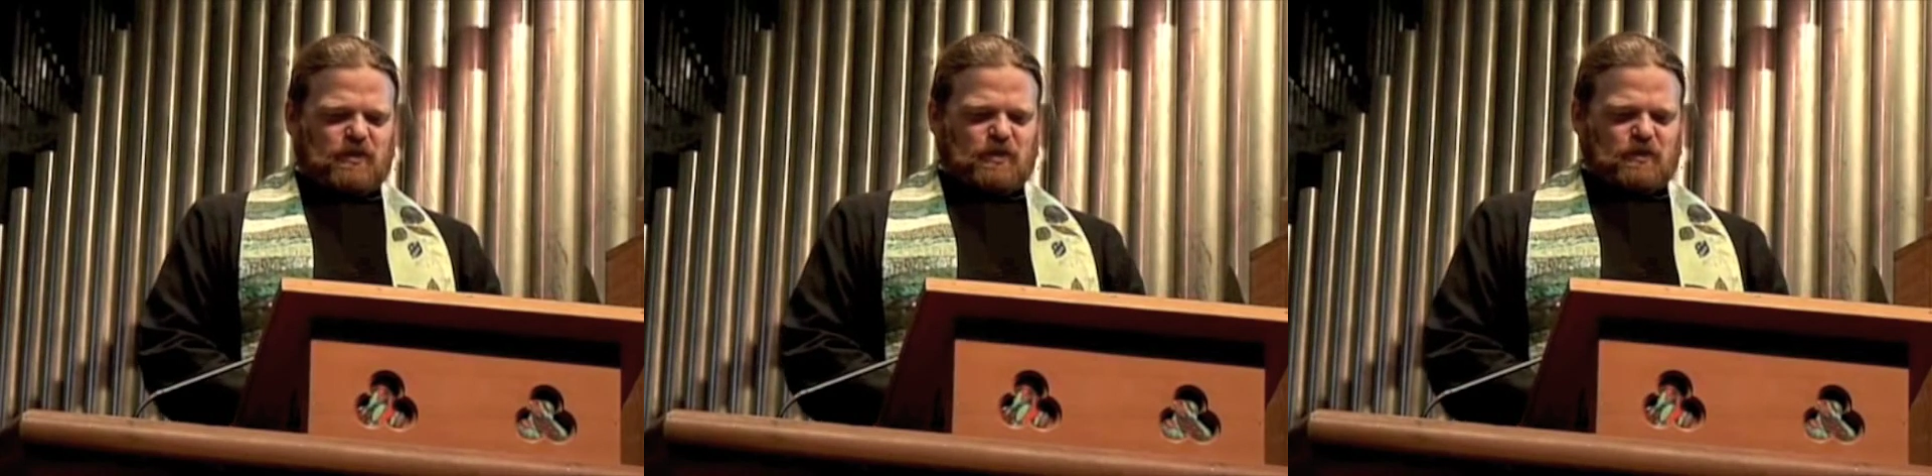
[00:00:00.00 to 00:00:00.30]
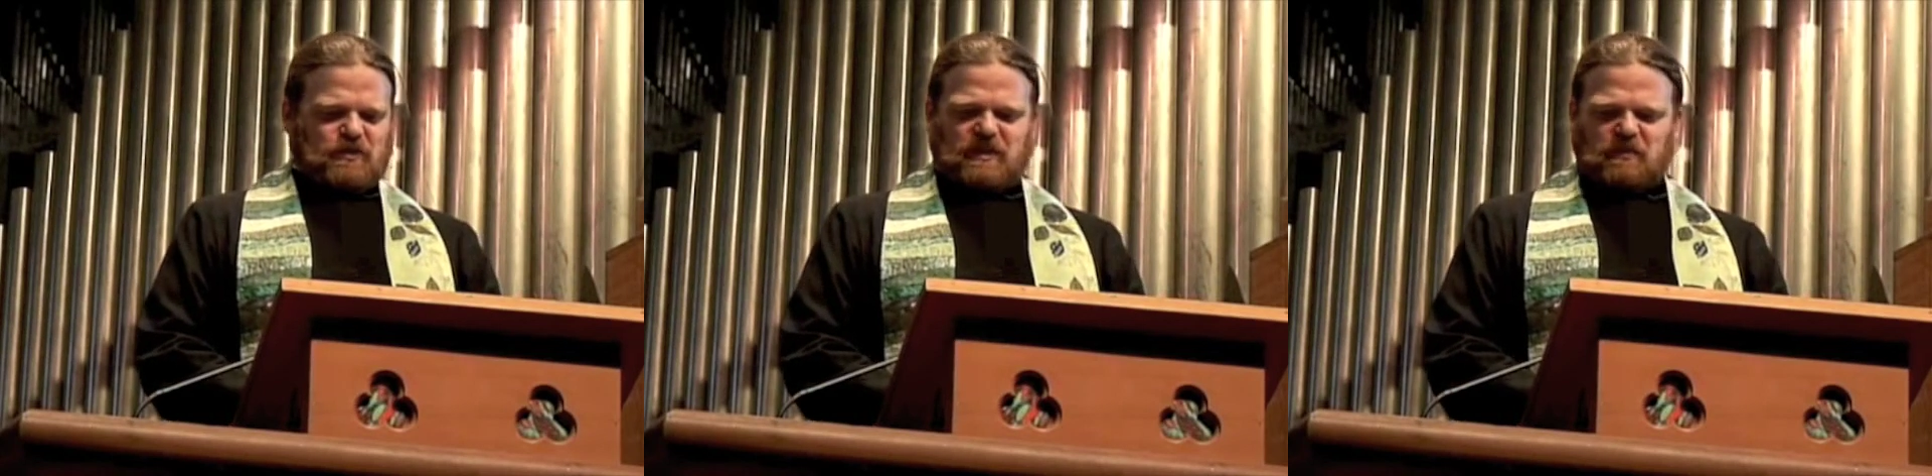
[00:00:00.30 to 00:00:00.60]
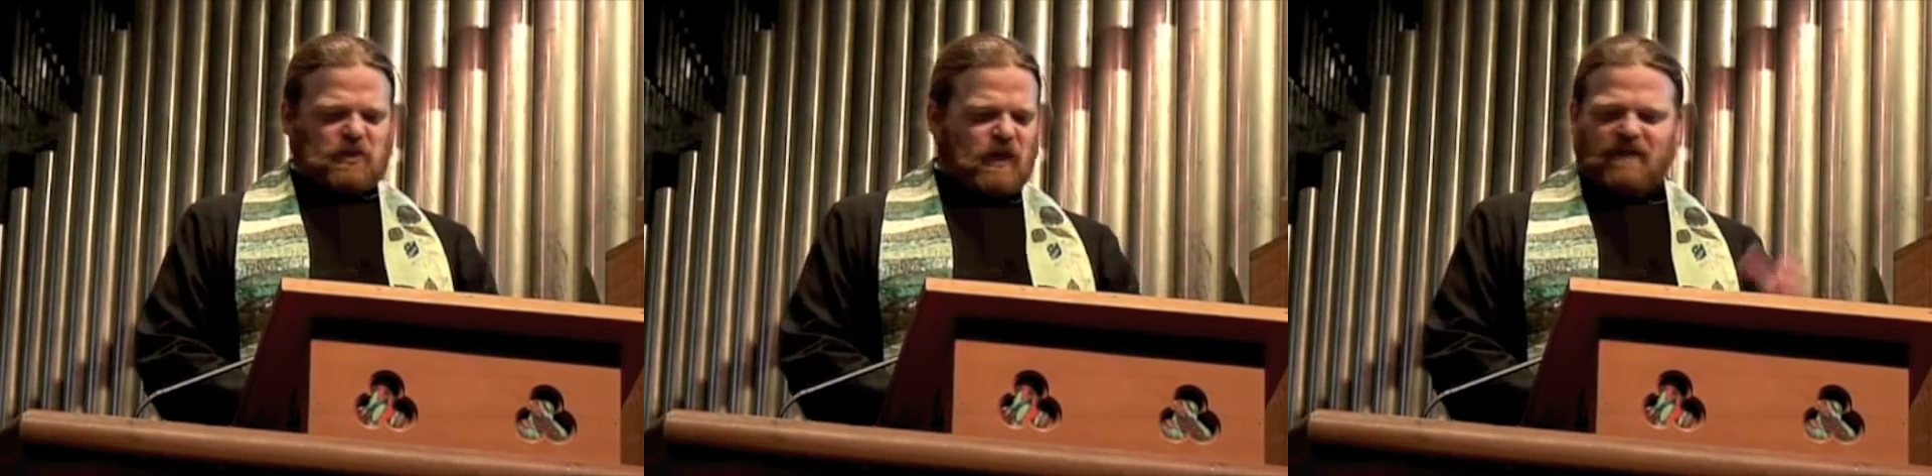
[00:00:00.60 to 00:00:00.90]
who
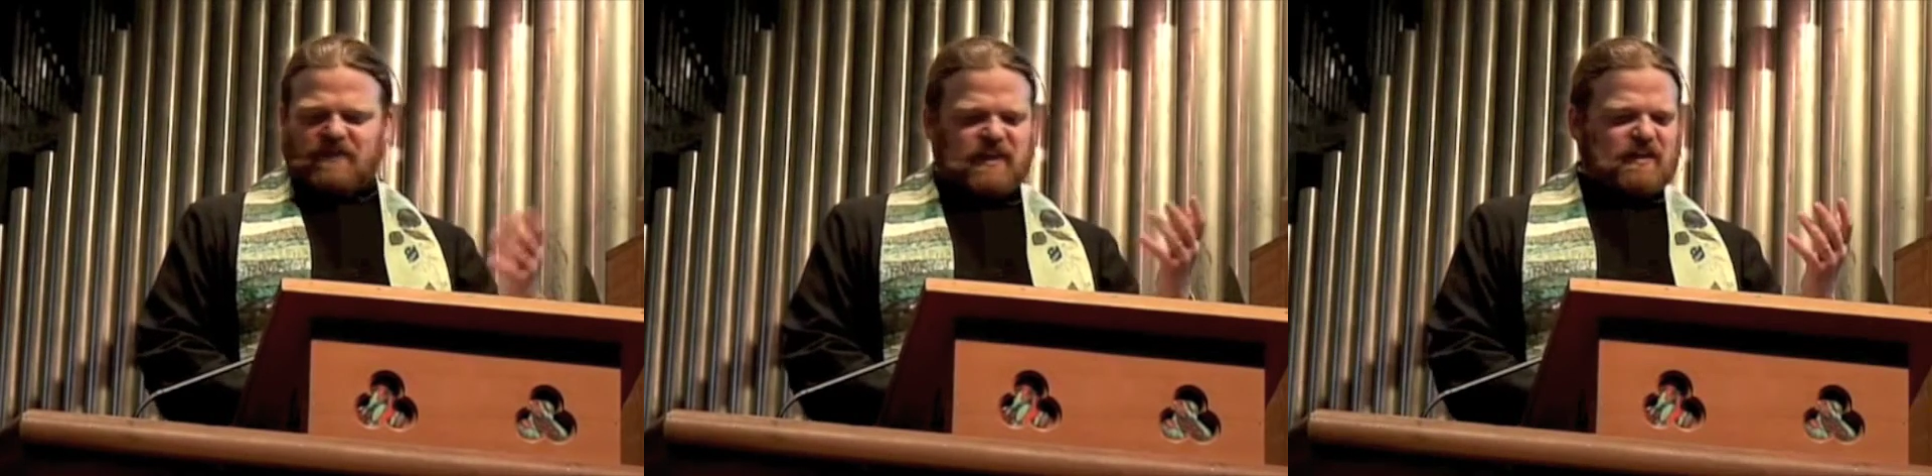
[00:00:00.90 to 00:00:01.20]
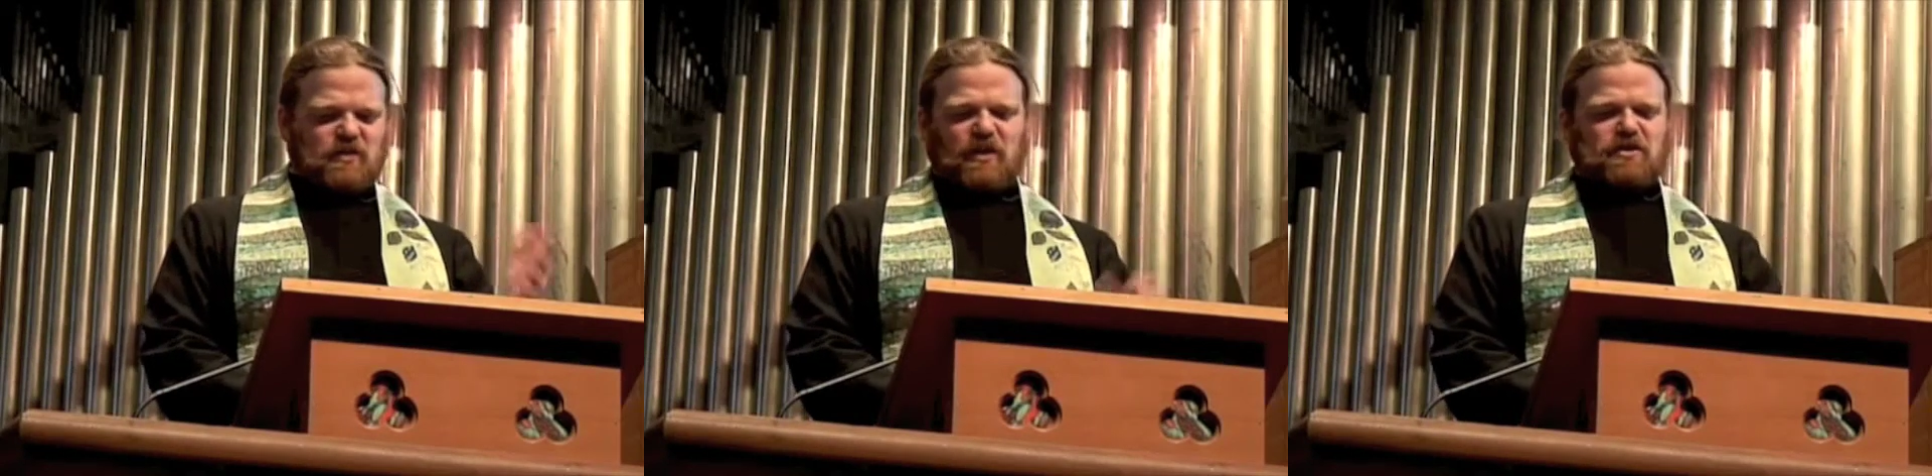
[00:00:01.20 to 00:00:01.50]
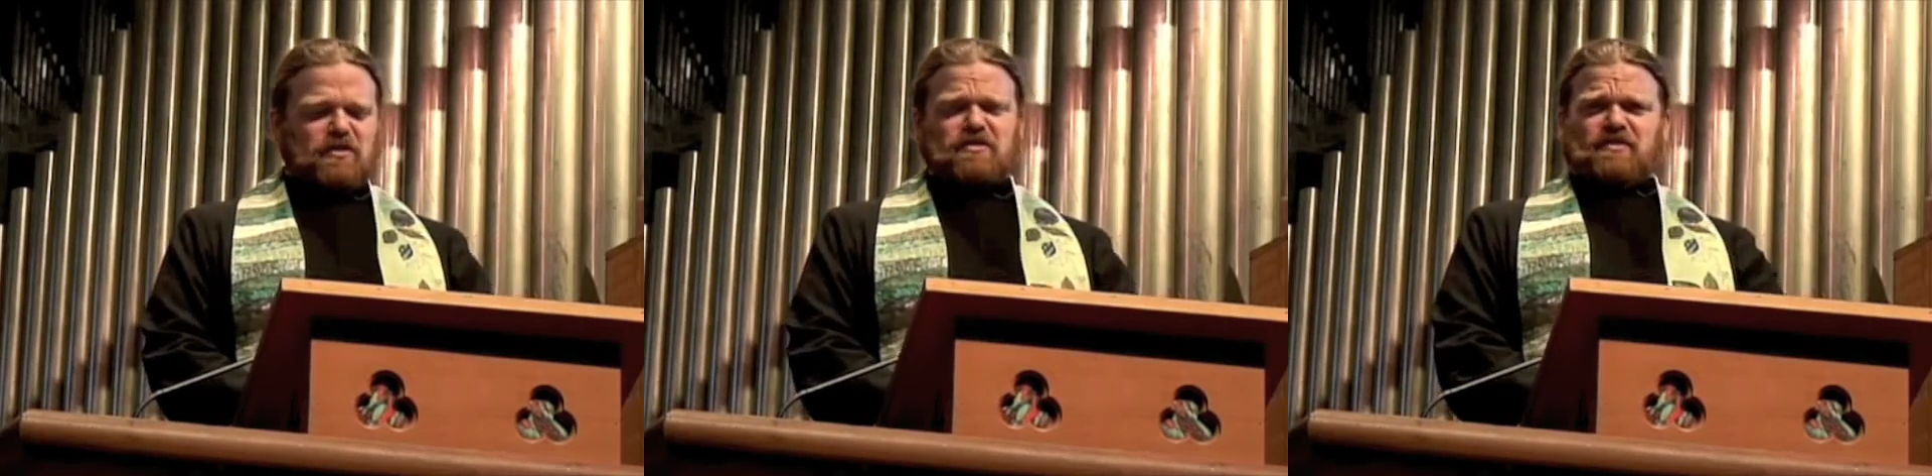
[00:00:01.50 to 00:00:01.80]
seem to gravitate to our
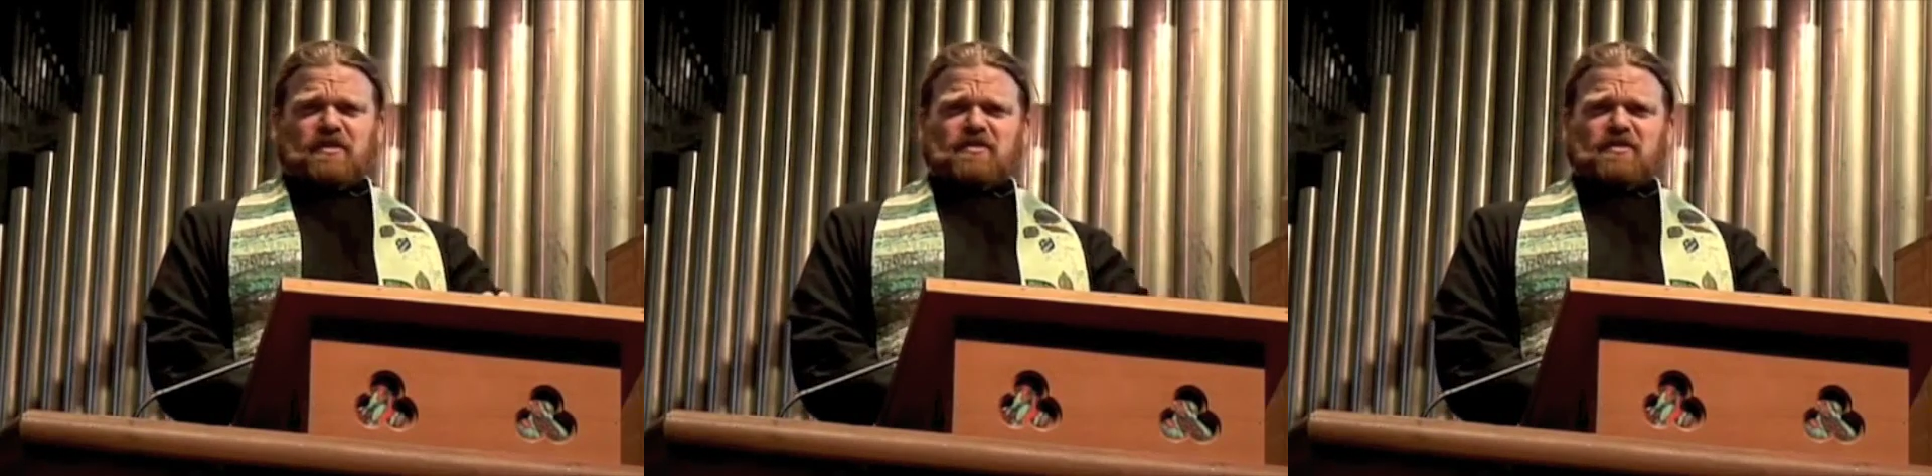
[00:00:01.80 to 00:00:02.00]
churches